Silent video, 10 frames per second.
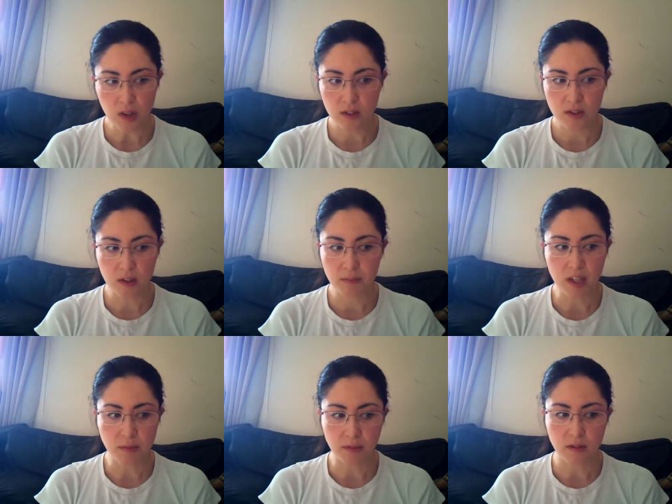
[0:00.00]
Some
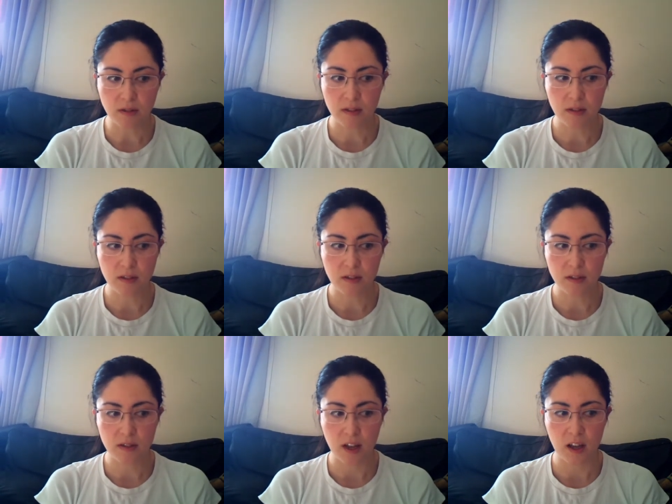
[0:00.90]
people
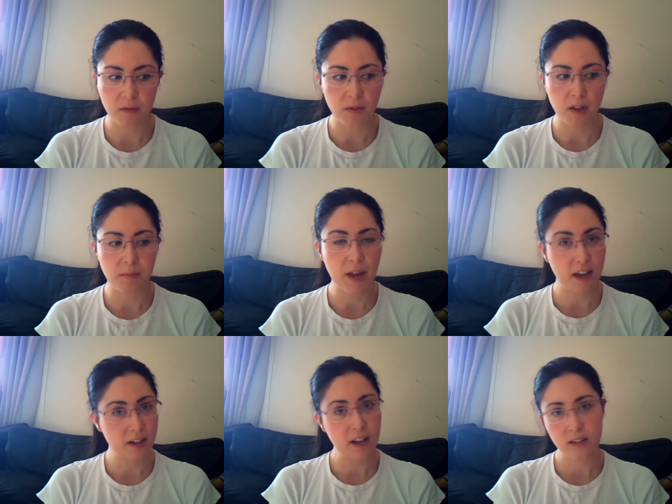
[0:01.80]
have a
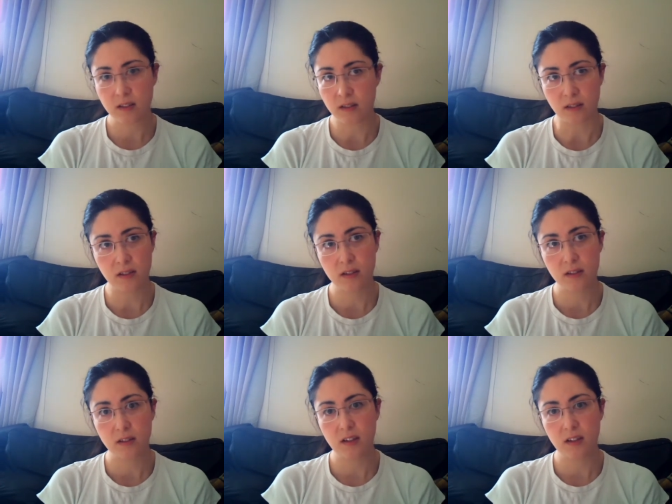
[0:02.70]
bad accident